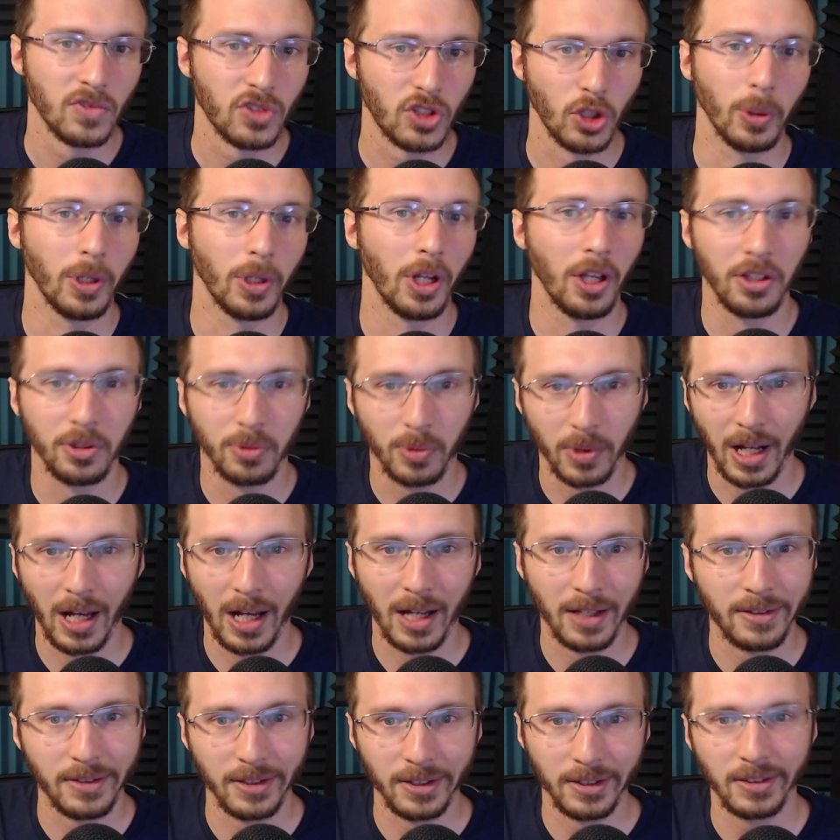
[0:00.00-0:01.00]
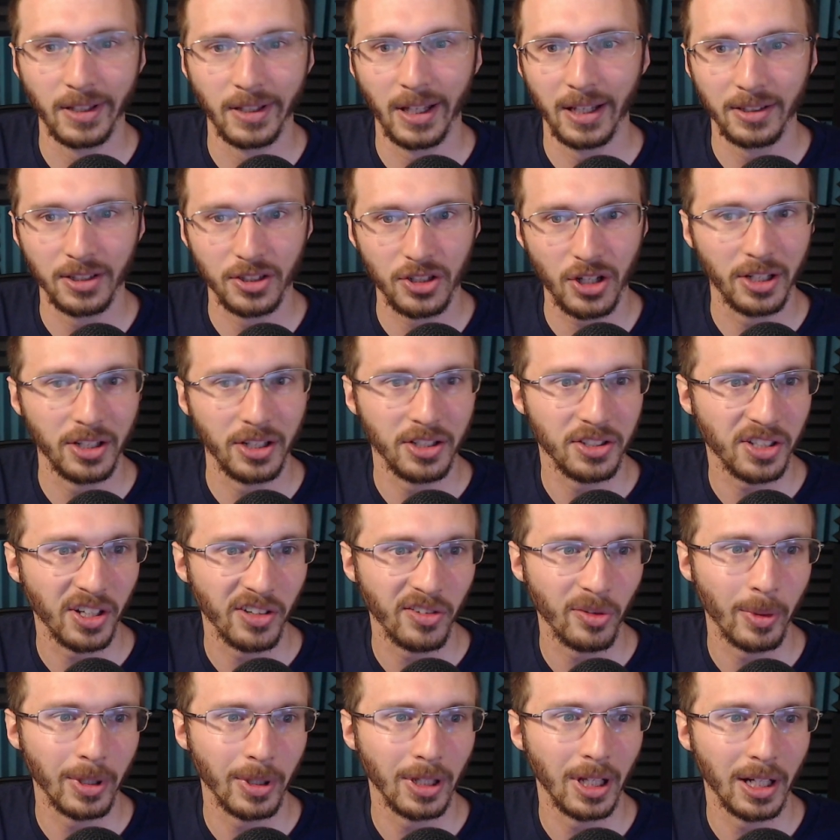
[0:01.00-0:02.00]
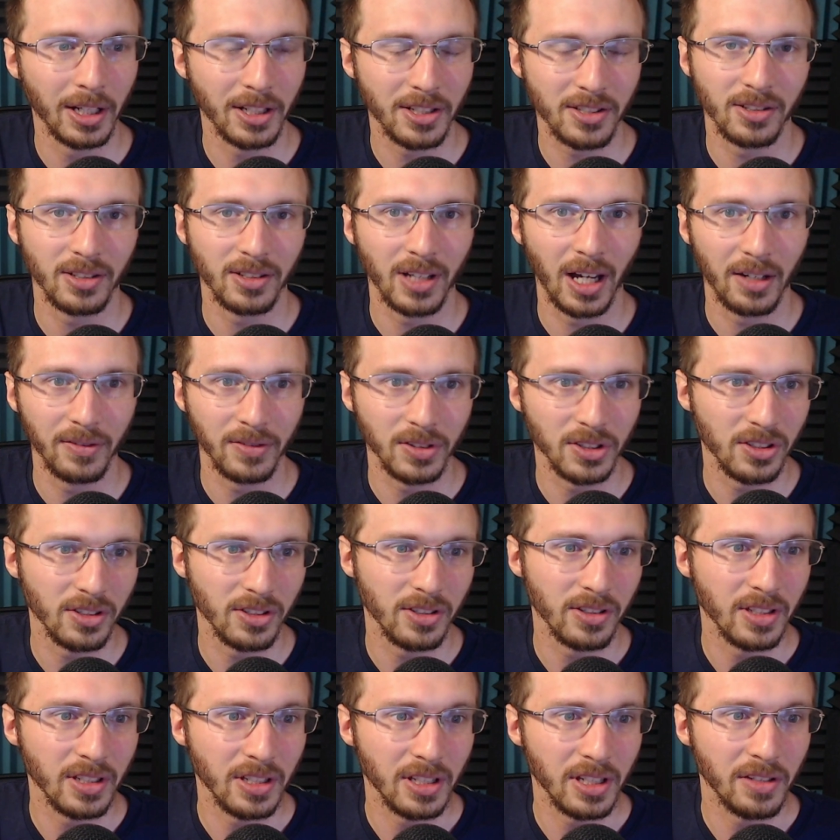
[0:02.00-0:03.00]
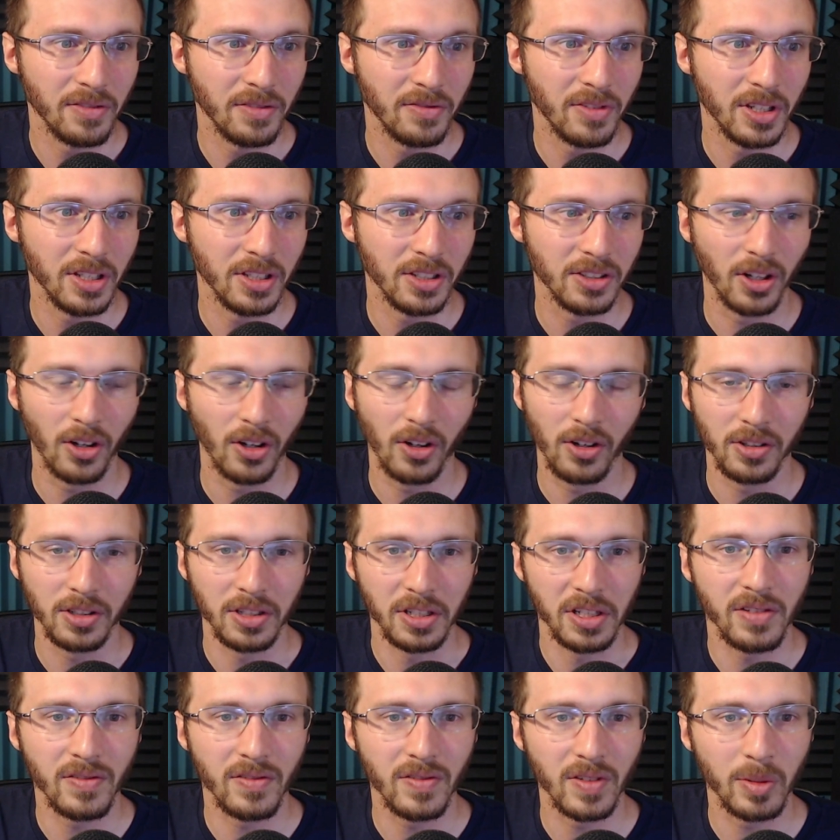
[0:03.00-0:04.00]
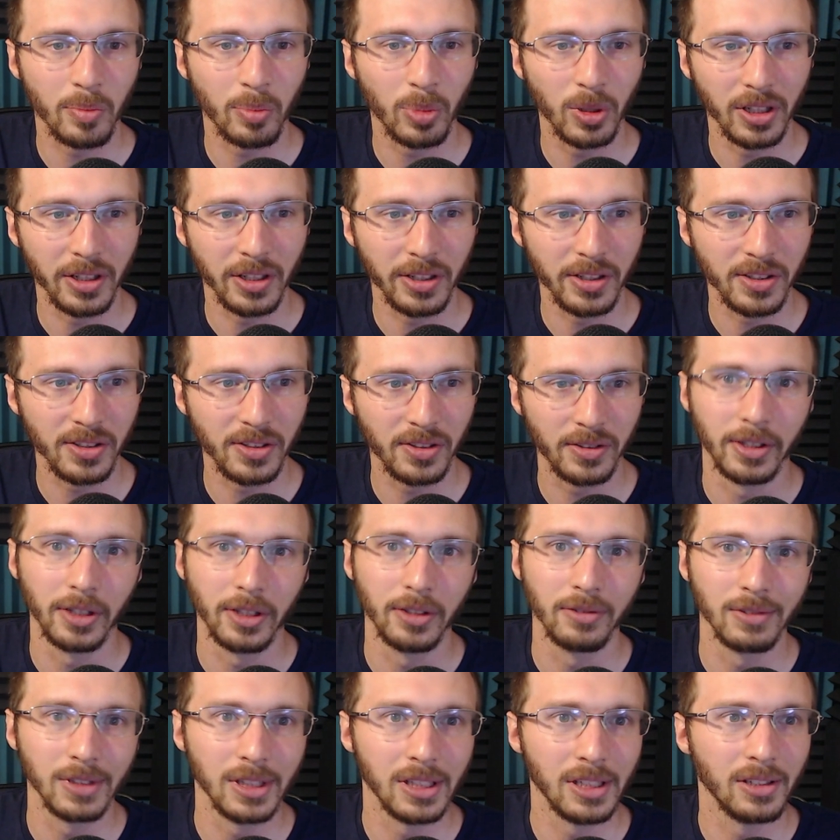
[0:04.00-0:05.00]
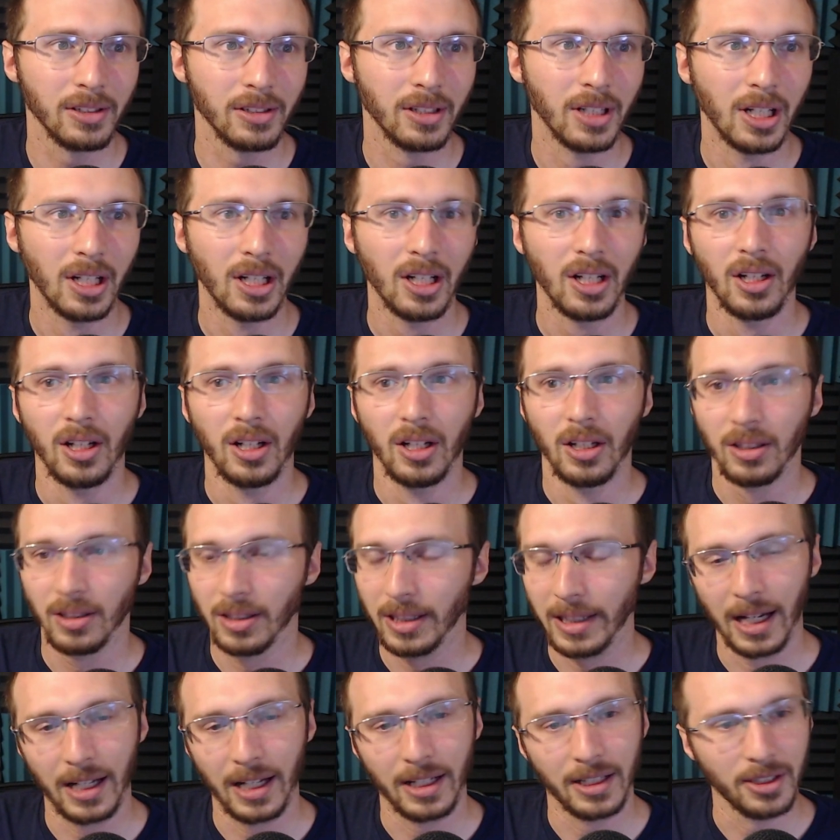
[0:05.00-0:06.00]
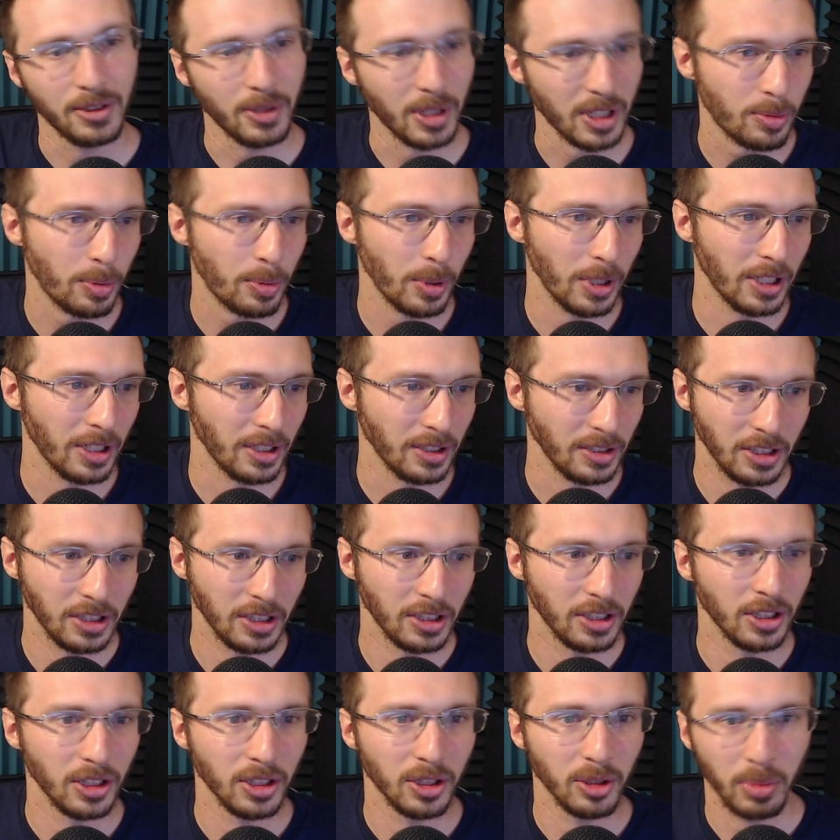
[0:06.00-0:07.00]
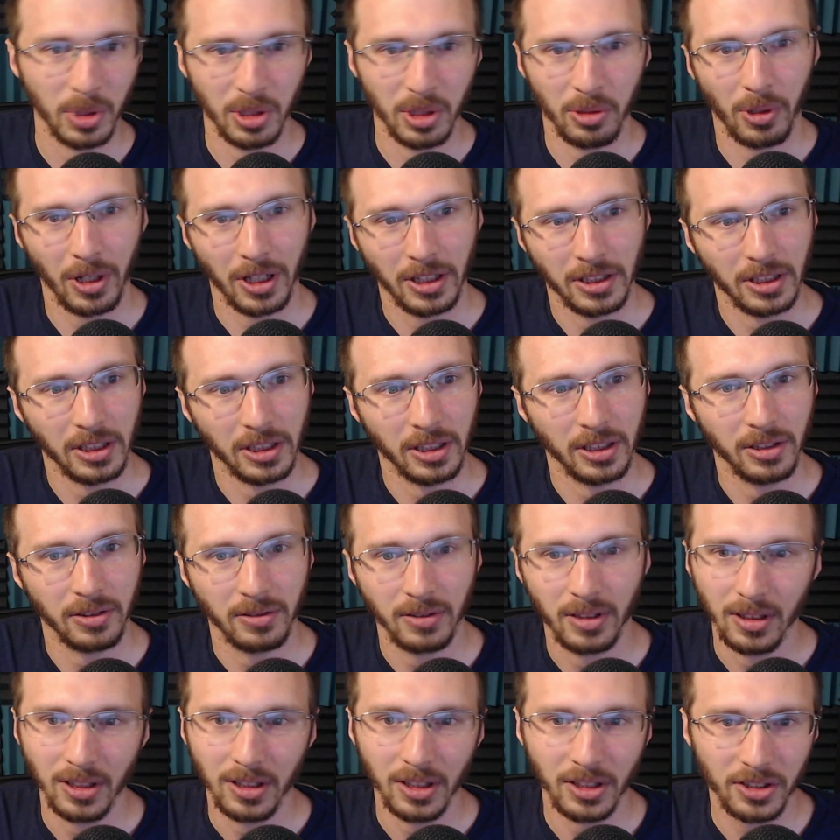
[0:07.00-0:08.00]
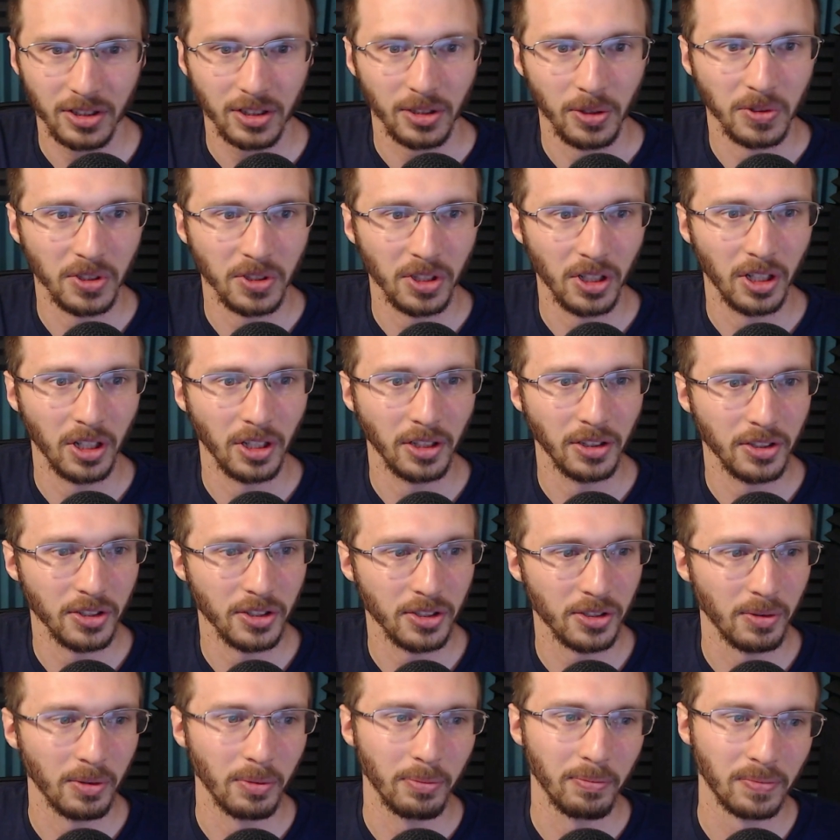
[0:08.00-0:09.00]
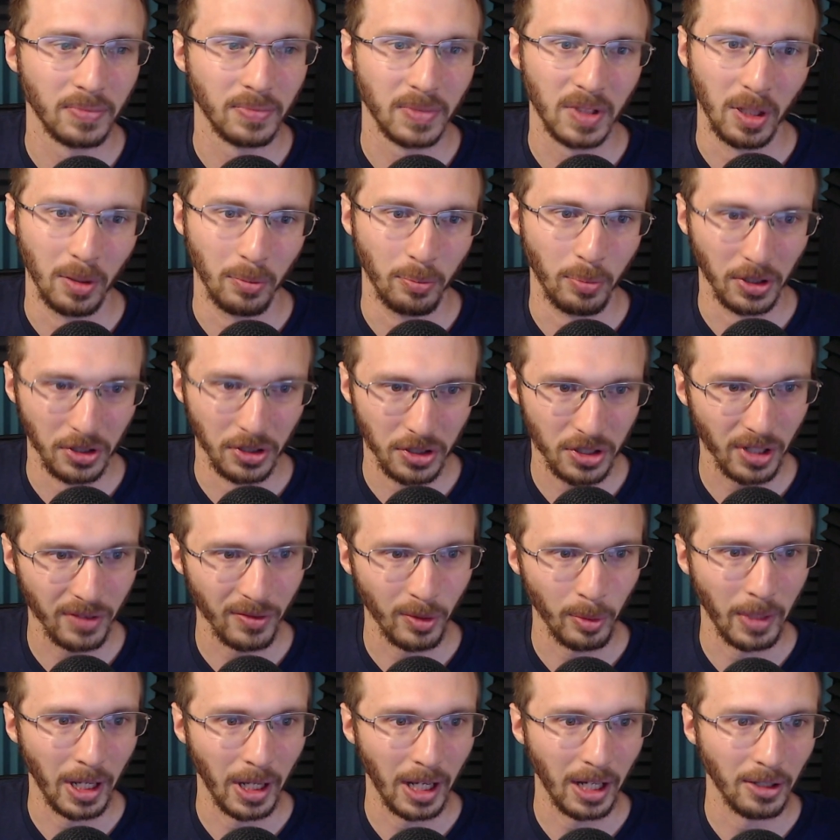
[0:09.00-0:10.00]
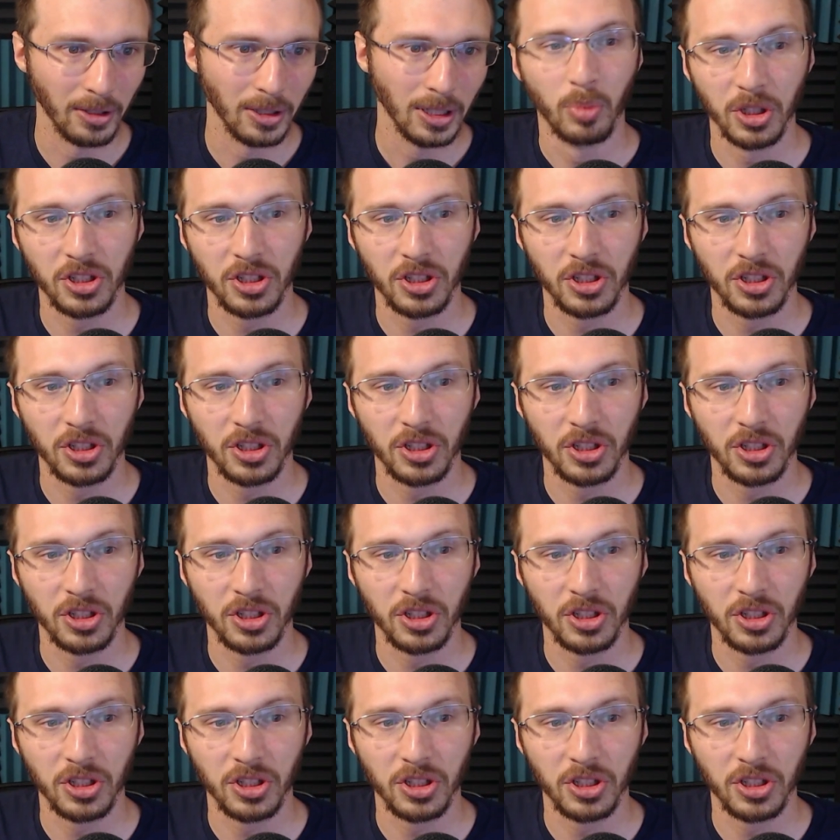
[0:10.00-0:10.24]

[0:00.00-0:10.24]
So another one I think that the Chinese government likes is obviously the EVs, all the EV plays, Li Auto, XPeng, NIO, BYD, the list goes on. There's a bunch of them now.